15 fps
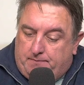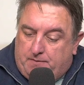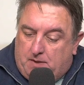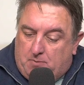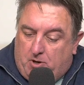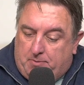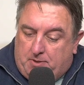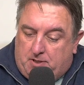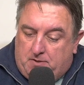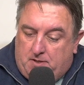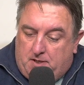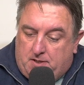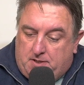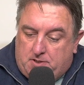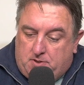the Miami
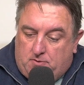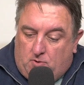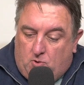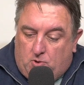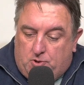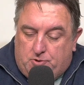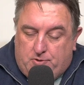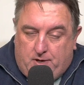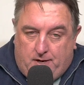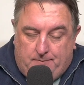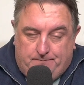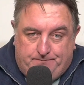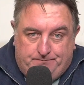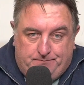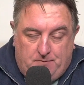International
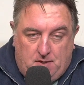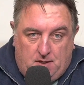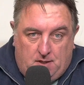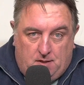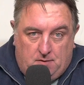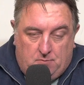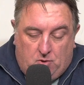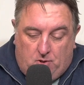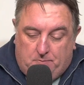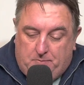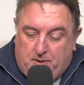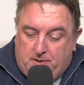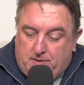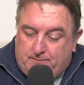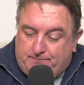Autodrome, in my
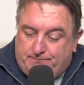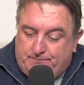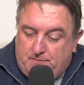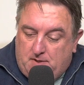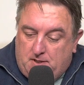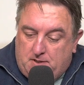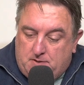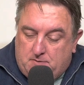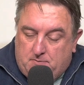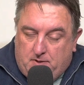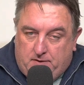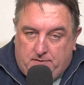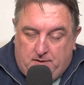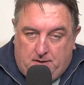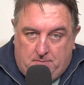opinion, is one
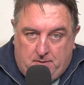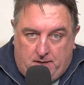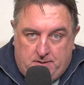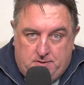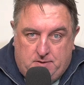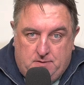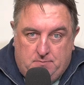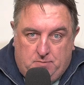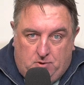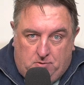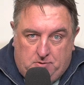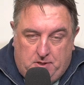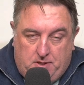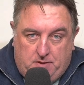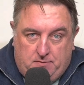of the most
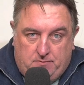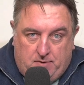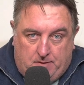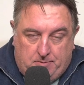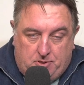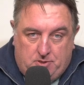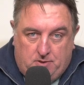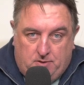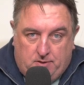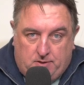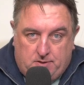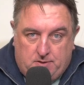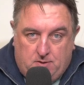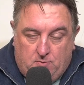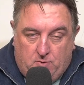bullshit, rubbish
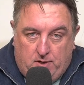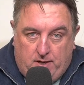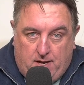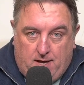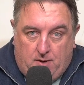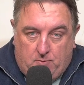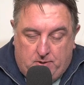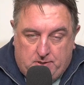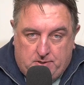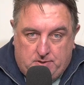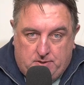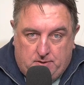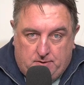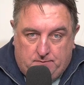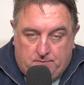circuits we are witness
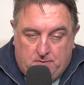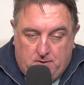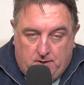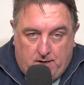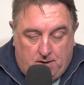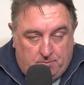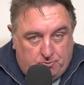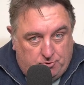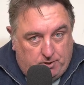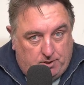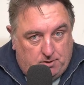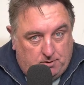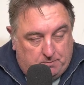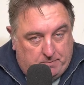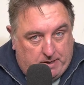to. I know I'm
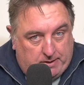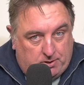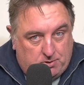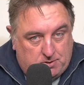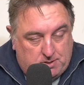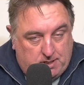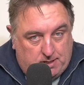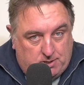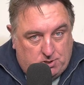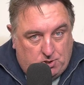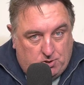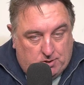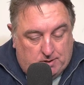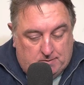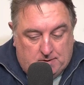critical of the Baku City
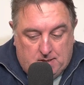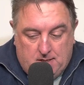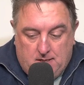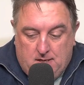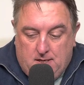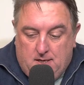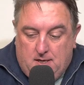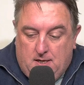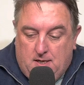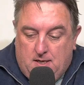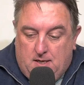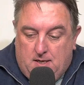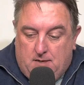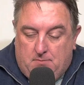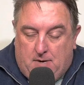circuit,
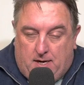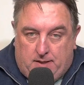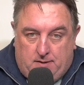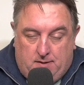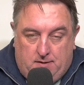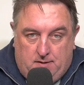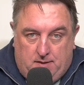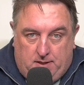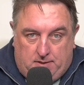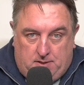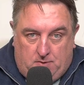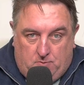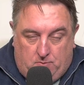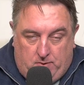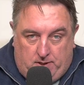but
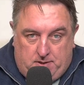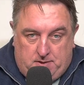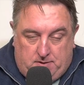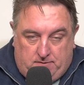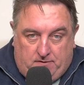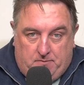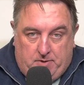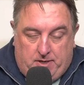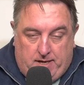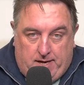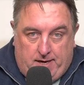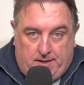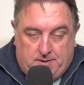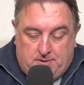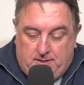this wins for me,
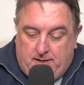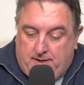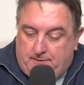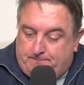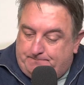hands down.